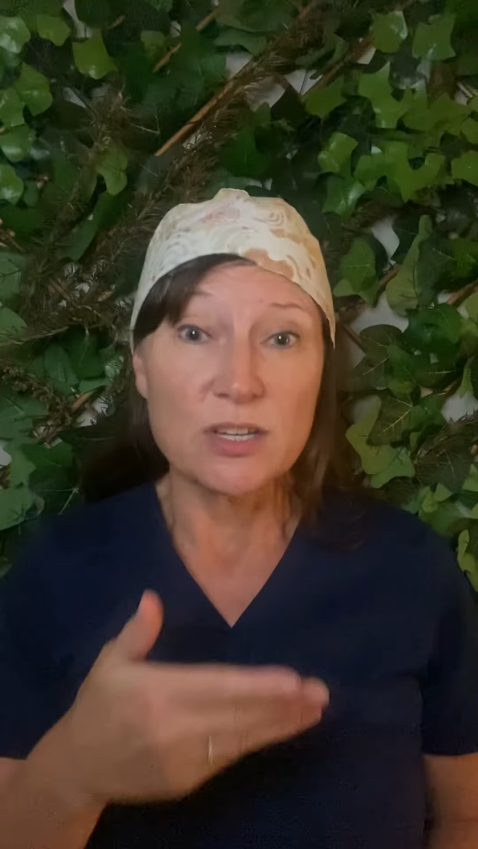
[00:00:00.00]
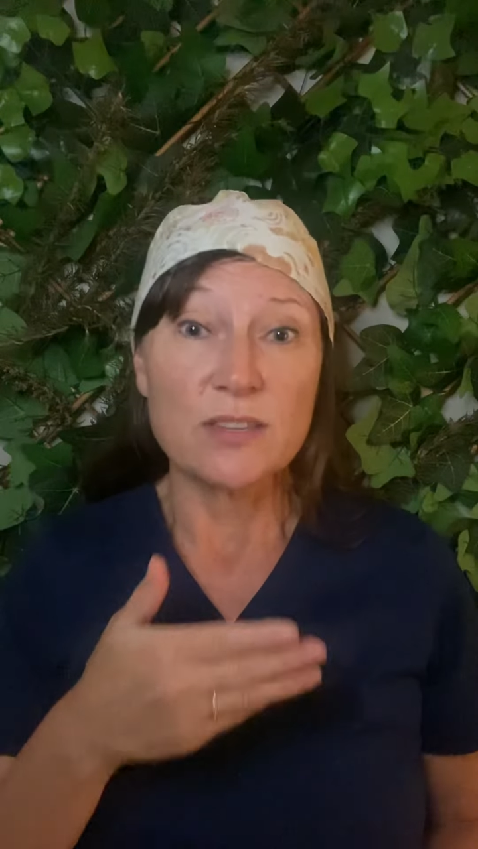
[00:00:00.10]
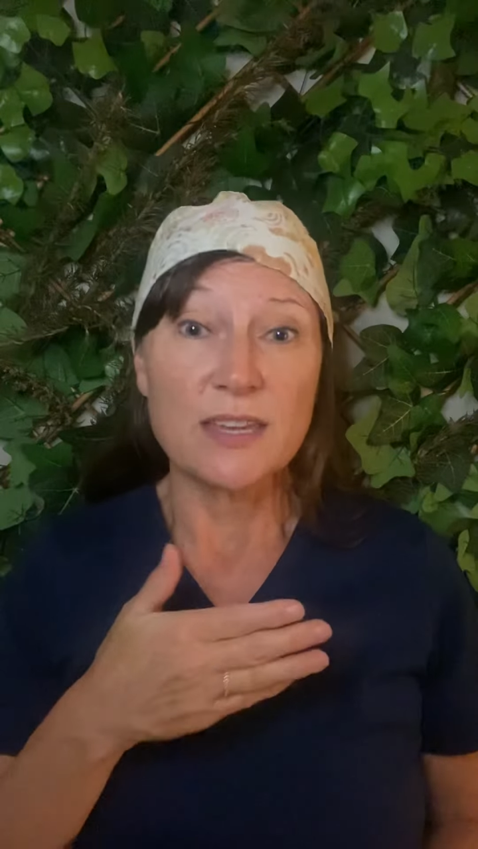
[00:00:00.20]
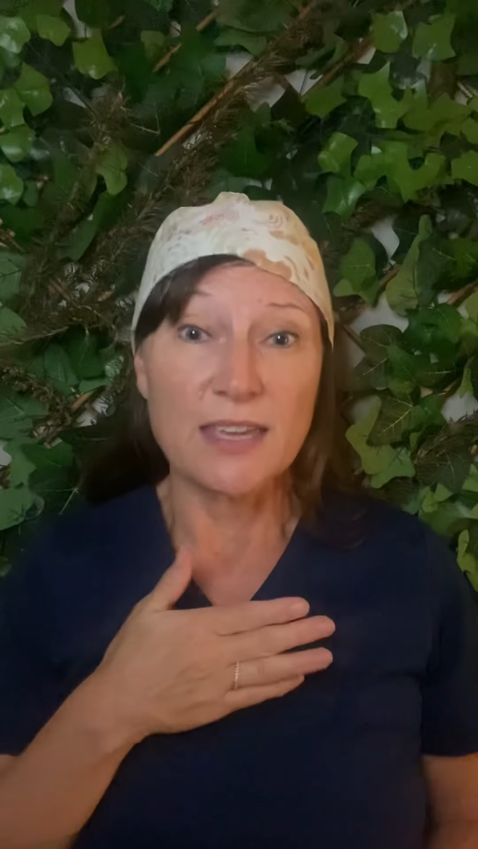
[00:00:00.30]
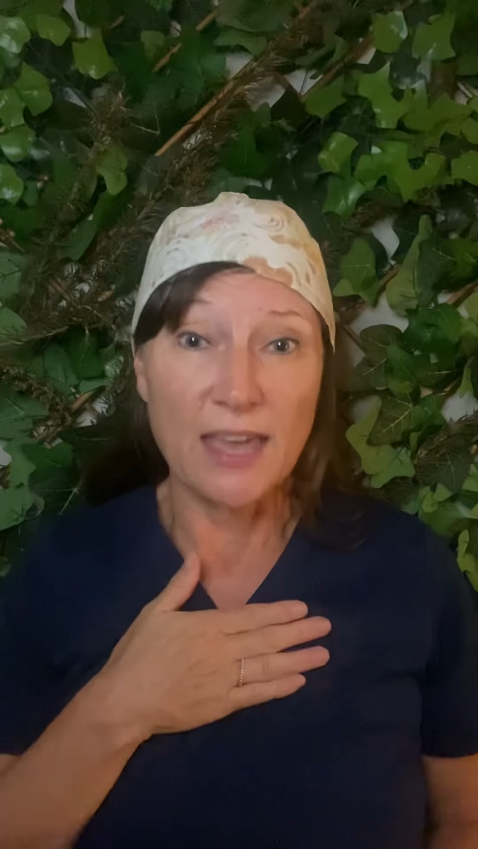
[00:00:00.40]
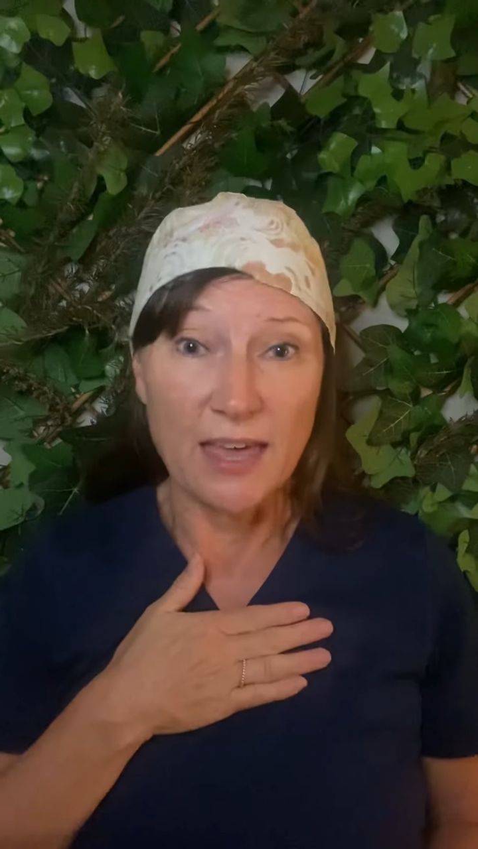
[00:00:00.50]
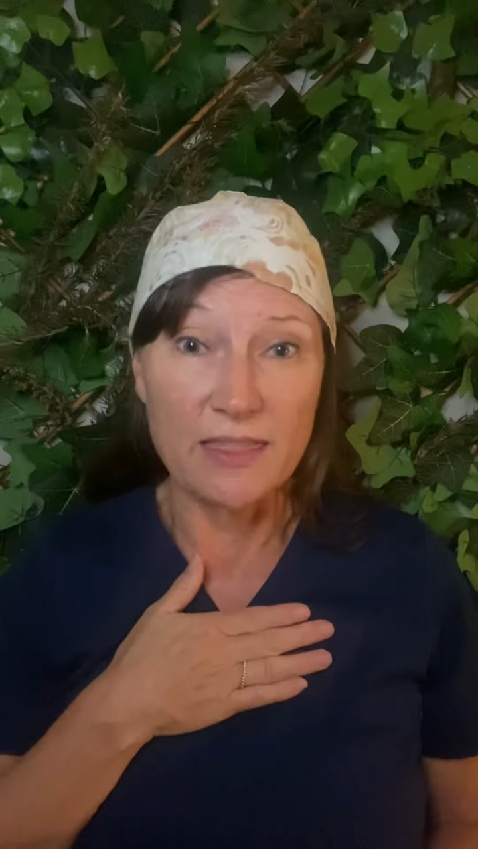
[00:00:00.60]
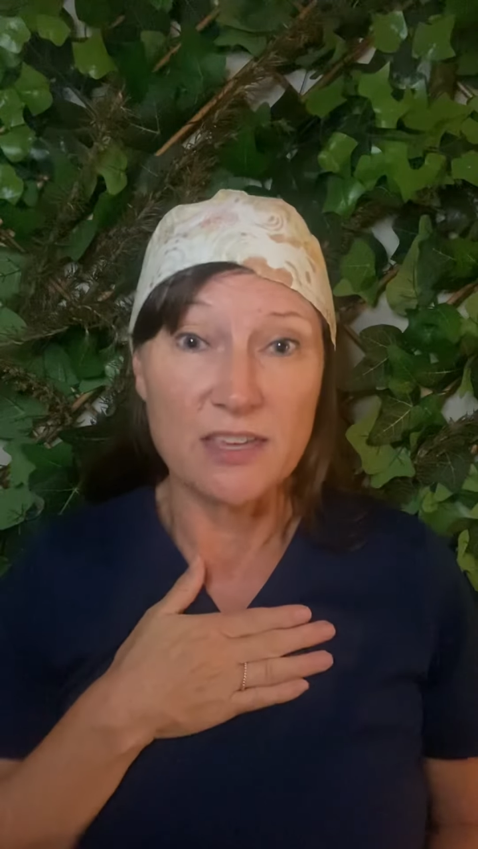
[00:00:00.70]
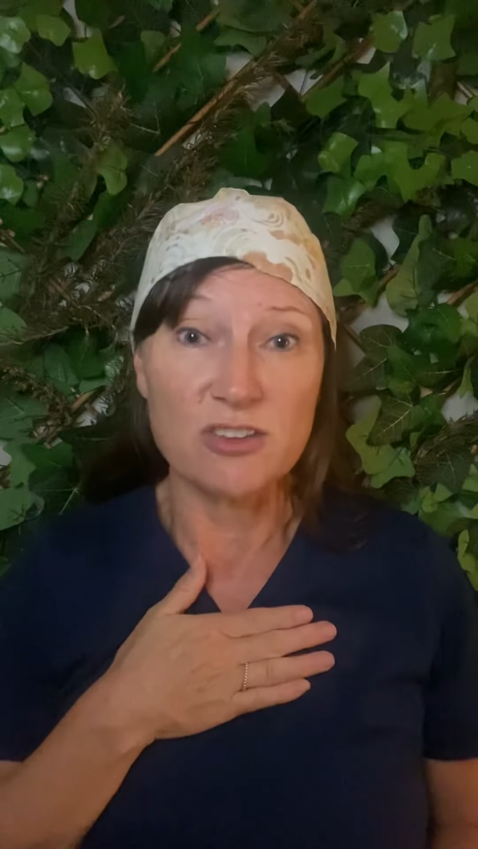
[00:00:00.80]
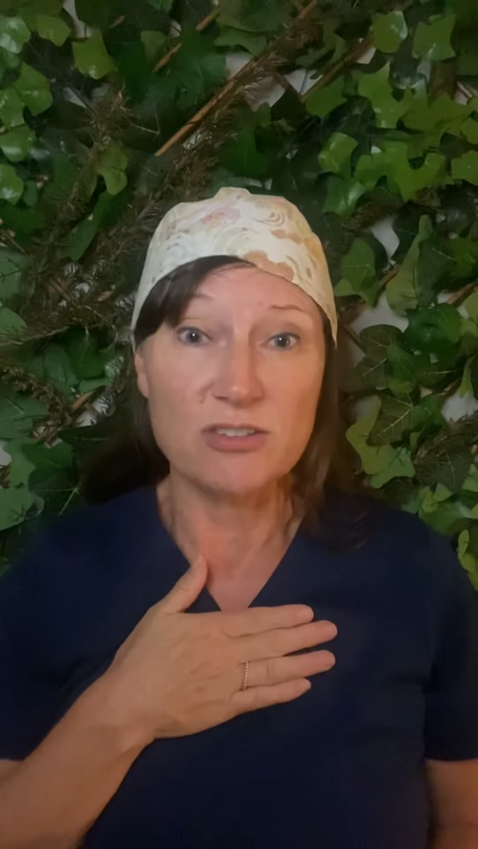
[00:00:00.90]
the care
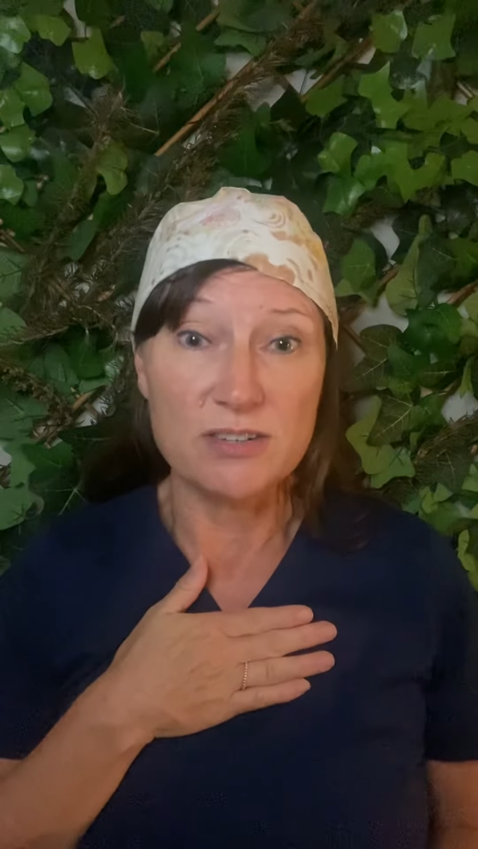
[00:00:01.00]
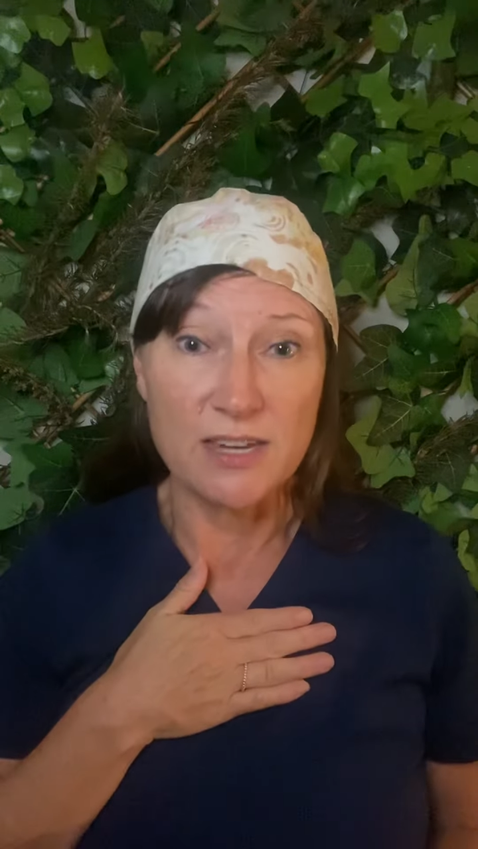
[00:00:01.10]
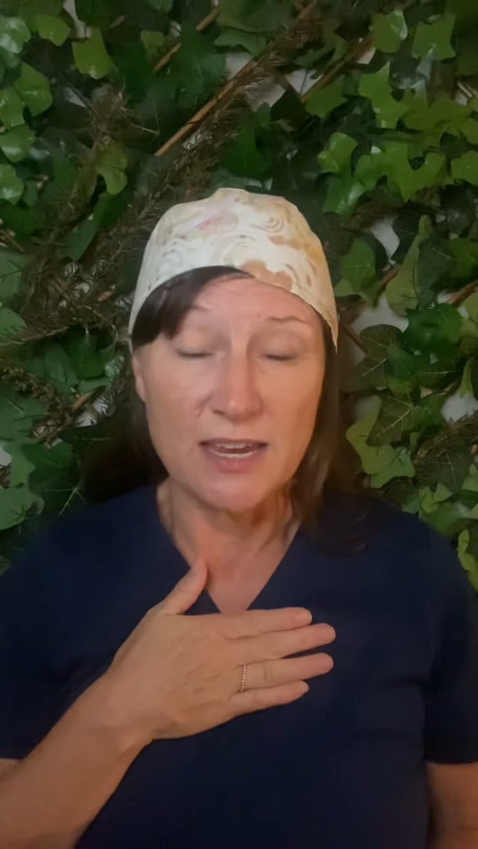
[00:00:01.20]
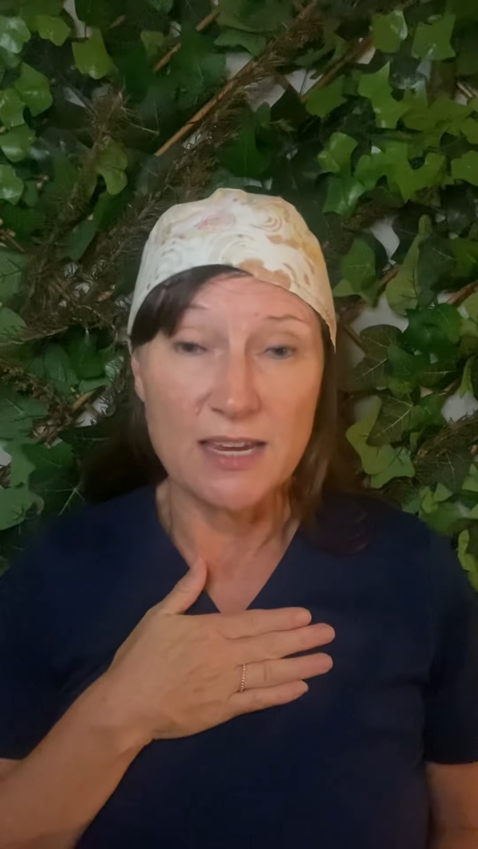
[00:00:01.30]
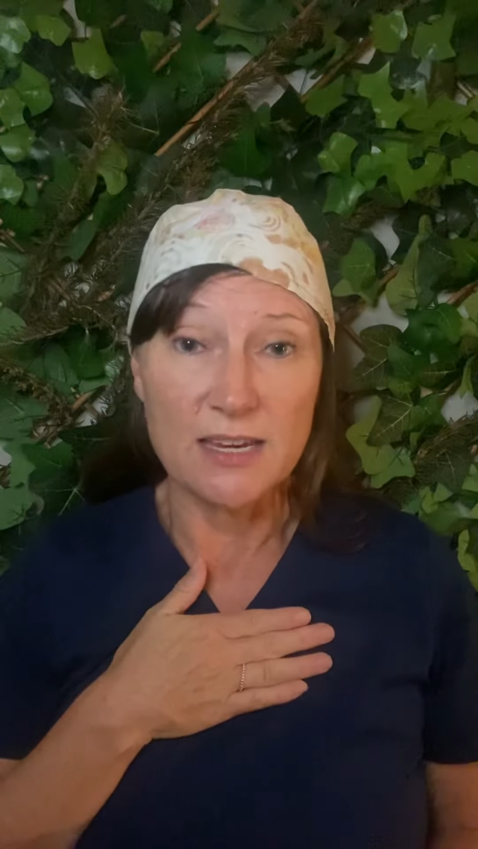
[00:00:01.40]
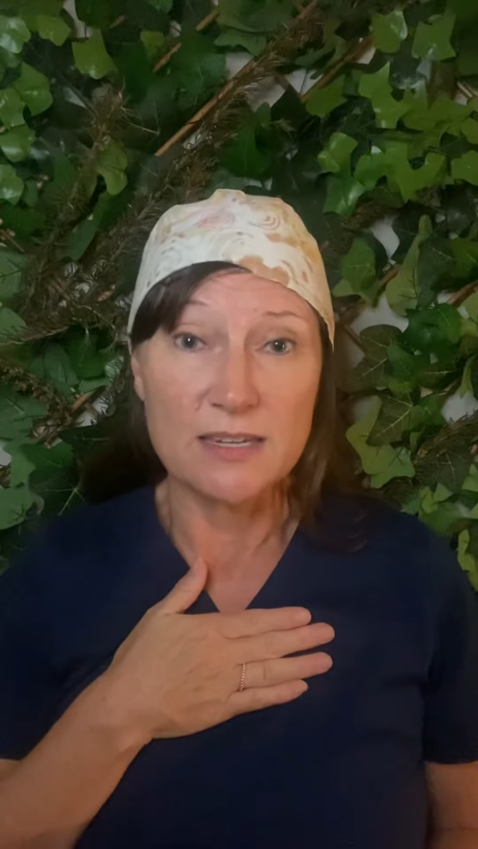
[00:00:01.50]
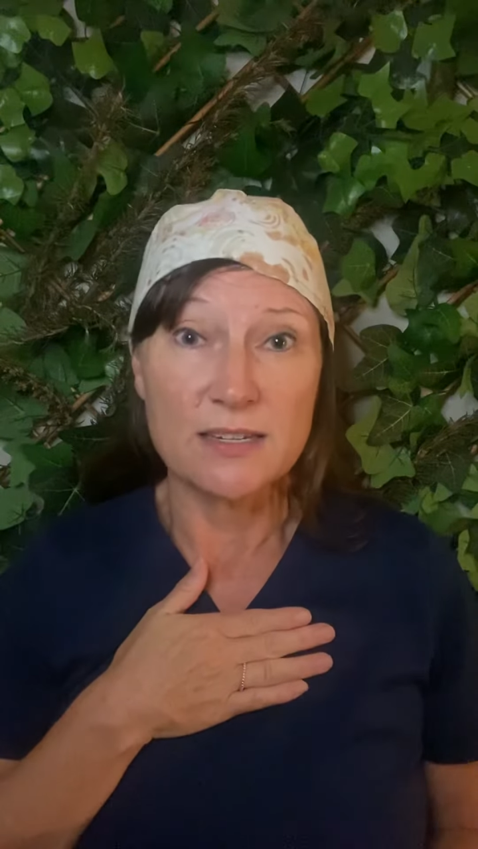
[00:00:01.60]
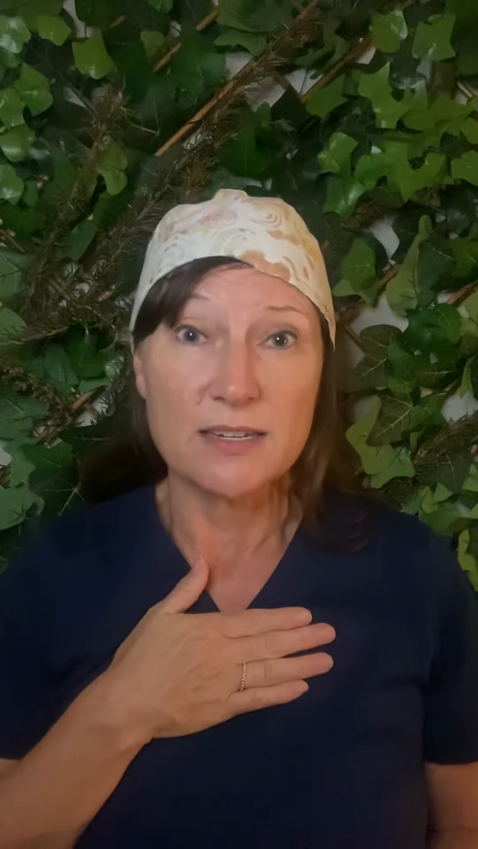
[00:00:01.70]
that you need.